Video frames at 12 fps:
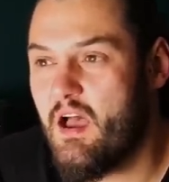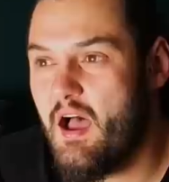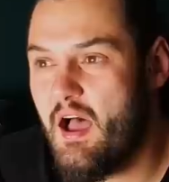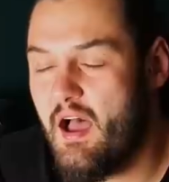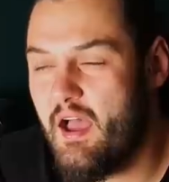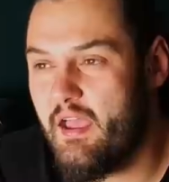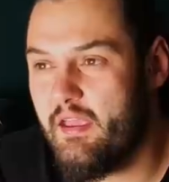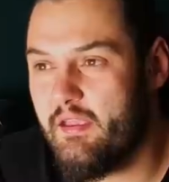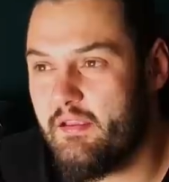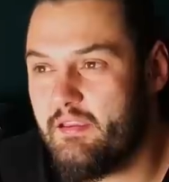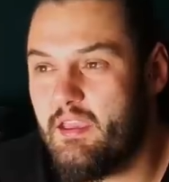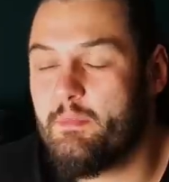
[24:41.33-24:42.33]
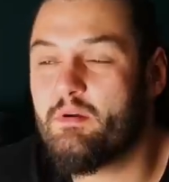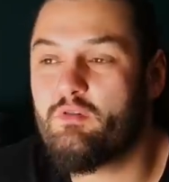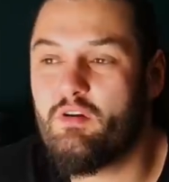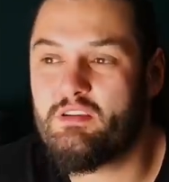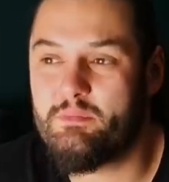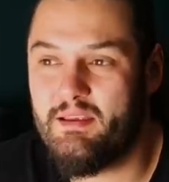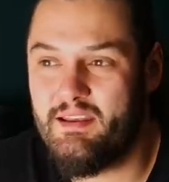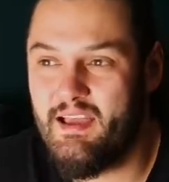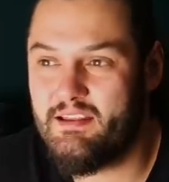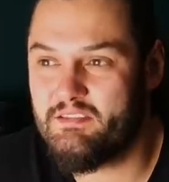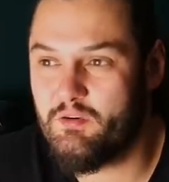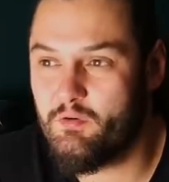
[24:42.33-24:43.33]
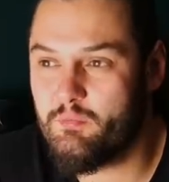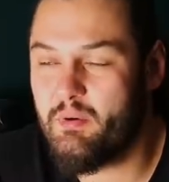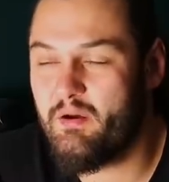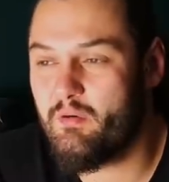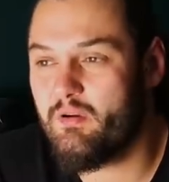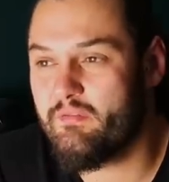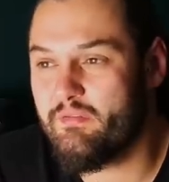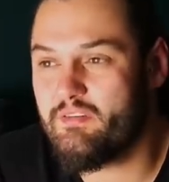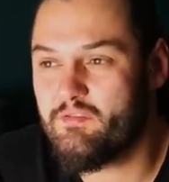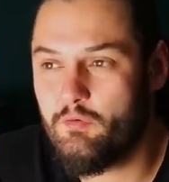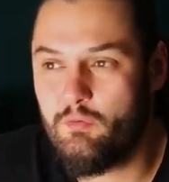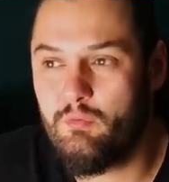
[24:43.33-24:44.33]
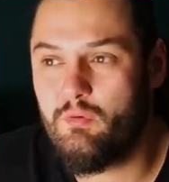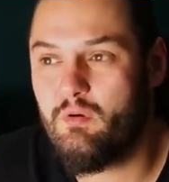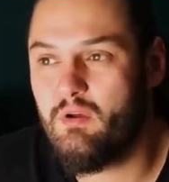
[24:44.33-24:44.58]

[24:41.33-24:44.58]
I came across my dad's old pyrography tool.